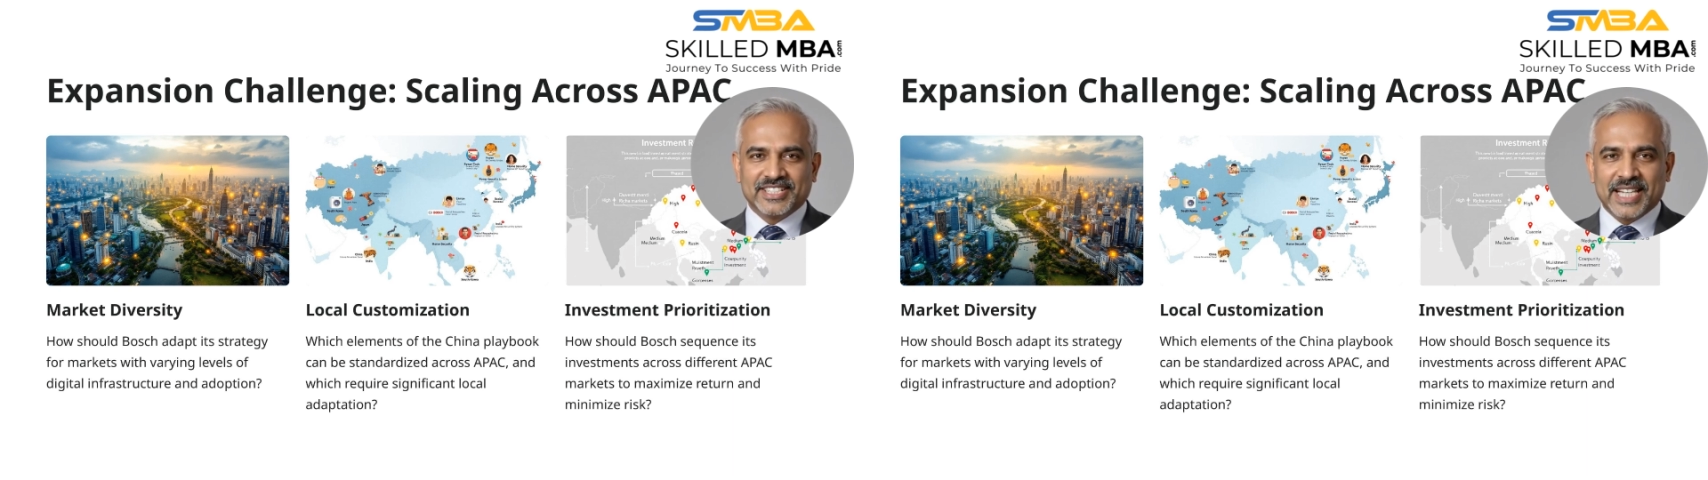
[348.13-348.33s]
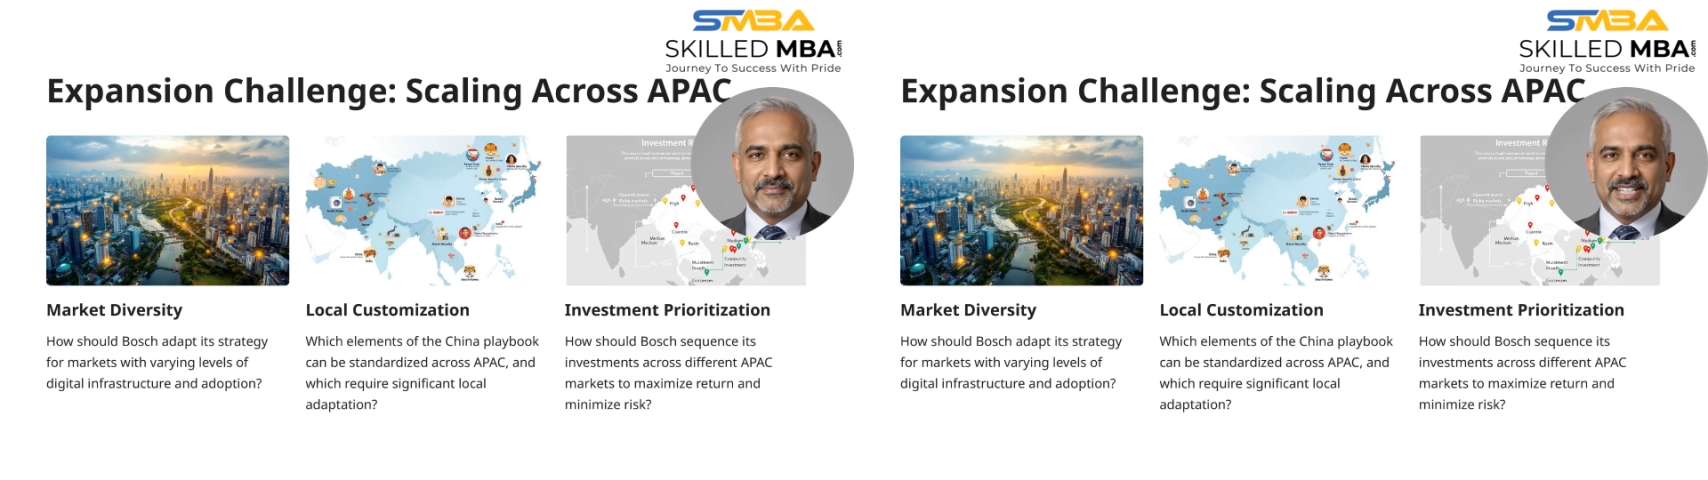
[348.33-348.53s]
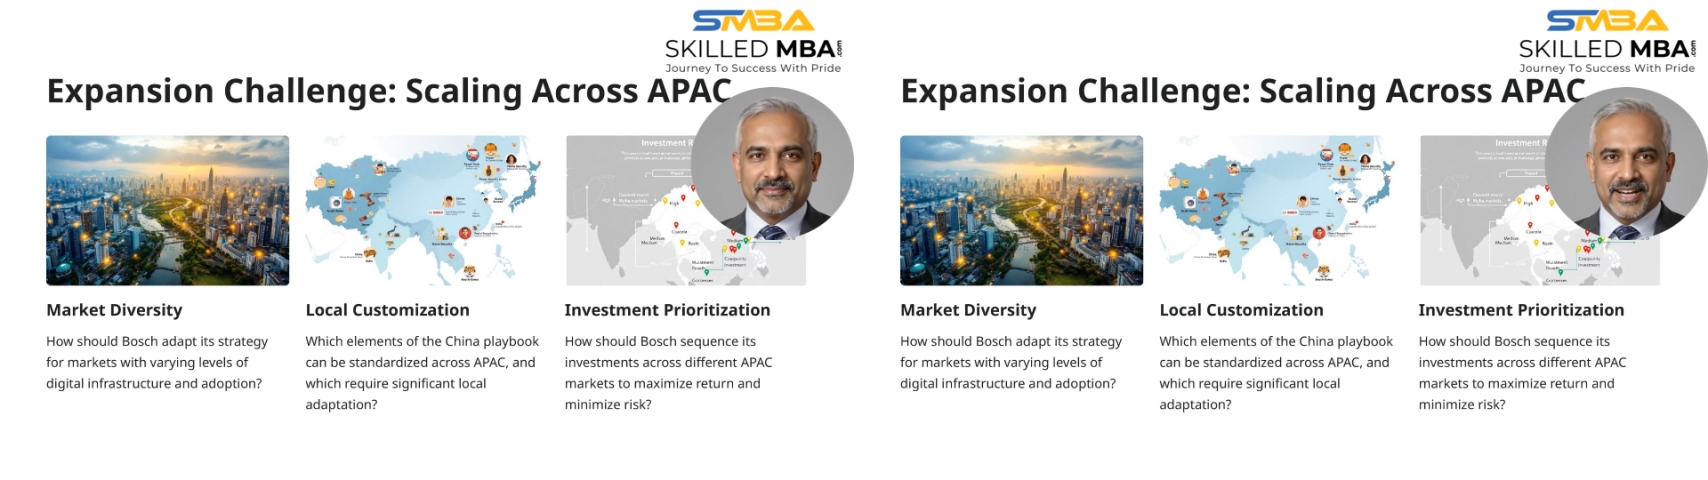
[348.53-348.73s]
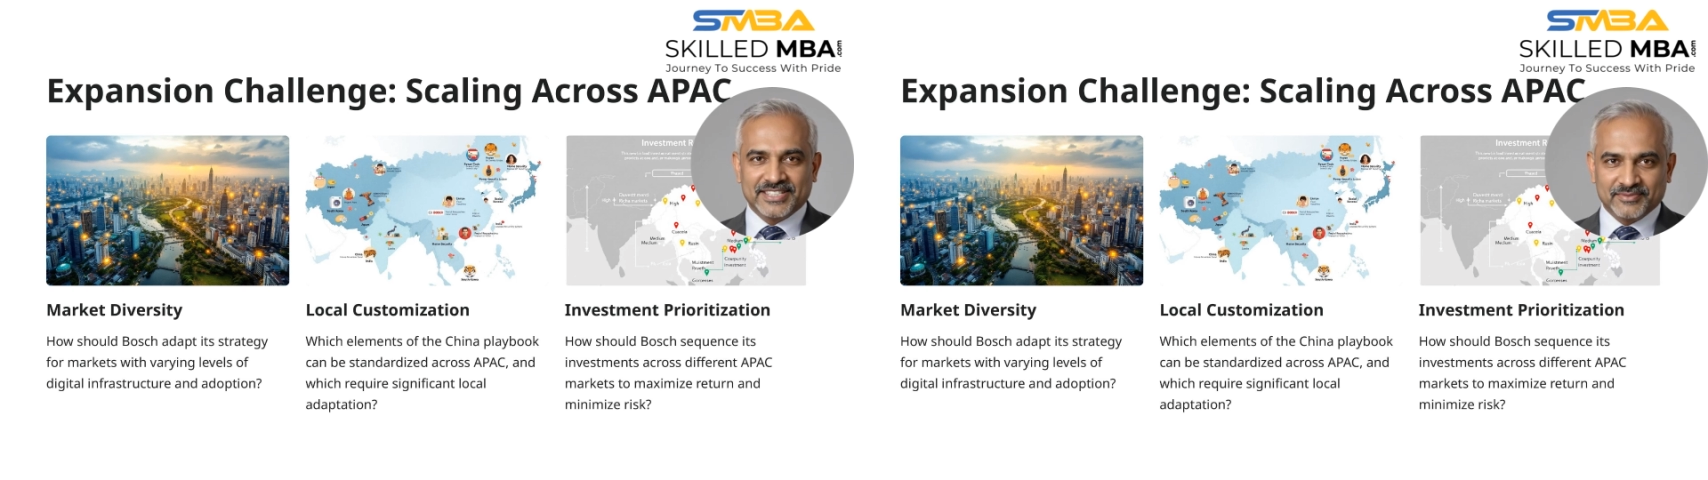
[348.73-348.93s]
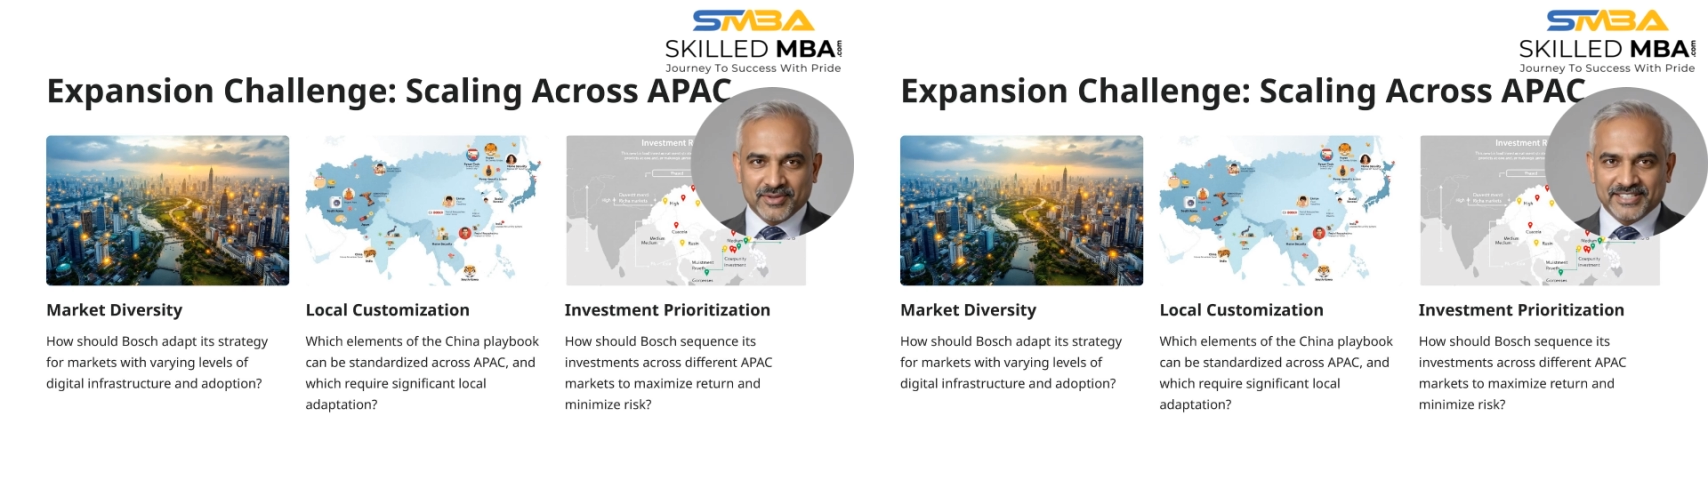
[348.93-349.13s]
and
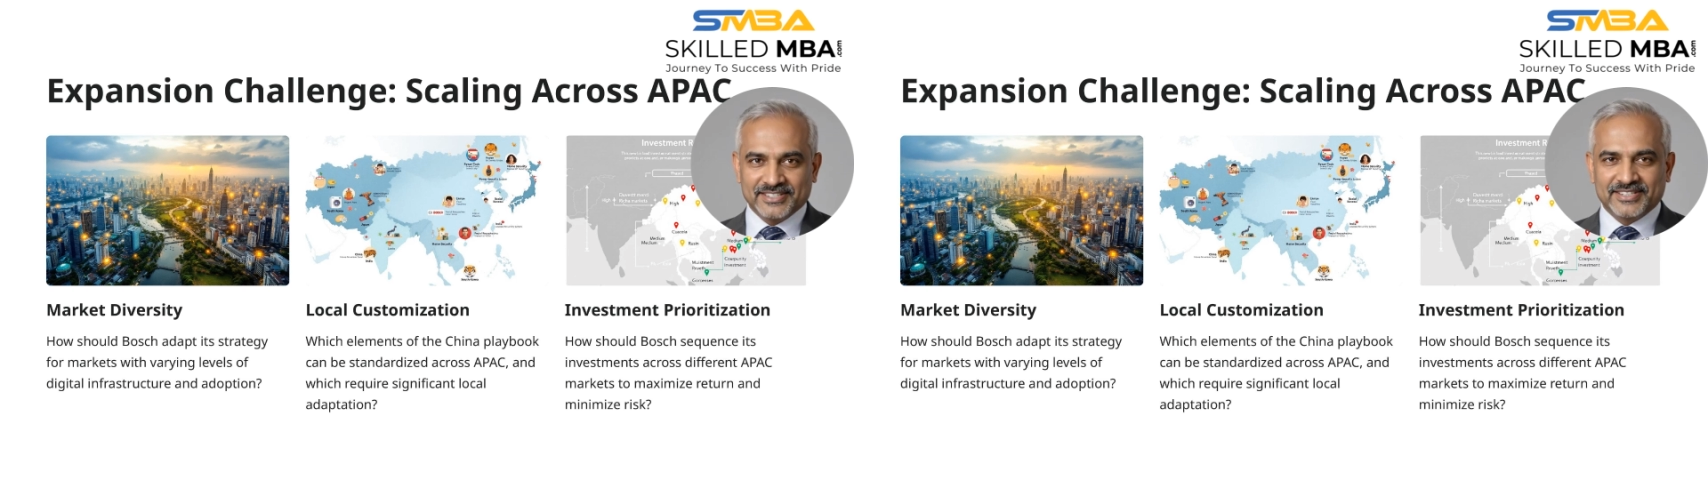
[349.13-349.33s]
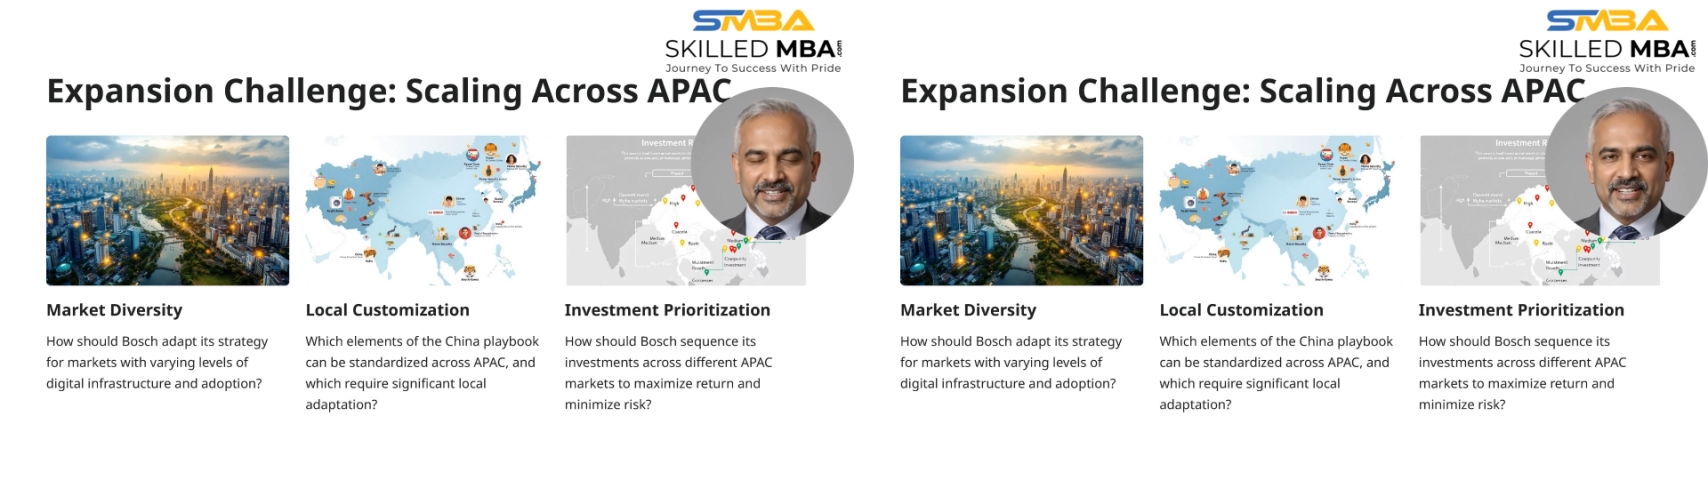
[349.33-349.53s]
minimize risks,